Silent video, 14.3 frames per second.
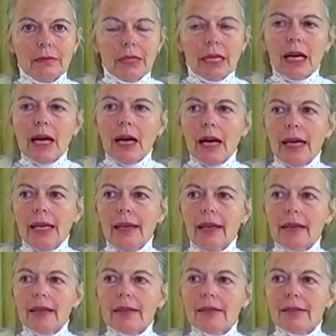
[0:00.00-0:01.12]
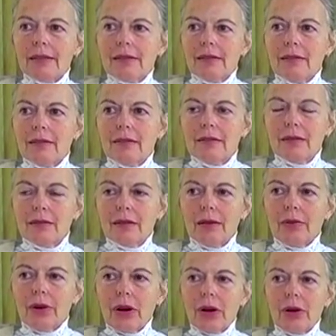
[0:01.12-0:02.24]
the kindness
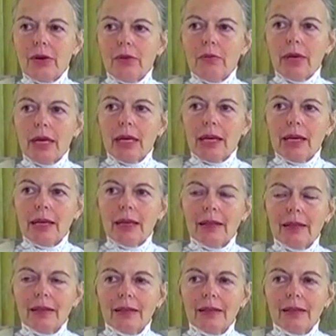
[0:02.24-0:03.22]
of our own being.